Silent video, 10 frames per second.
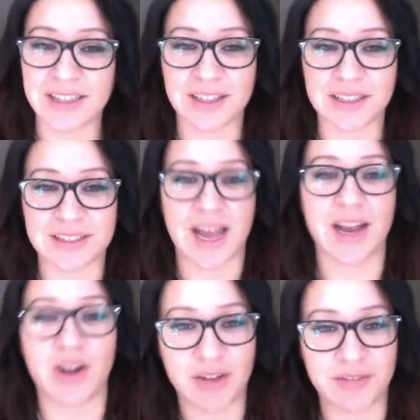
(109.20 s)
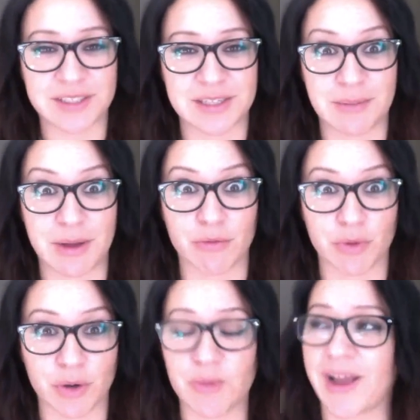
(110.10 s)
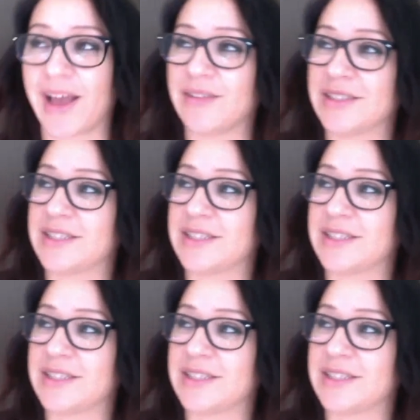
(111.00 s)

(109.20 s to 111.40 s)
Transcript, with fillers: side office in my room. I have a,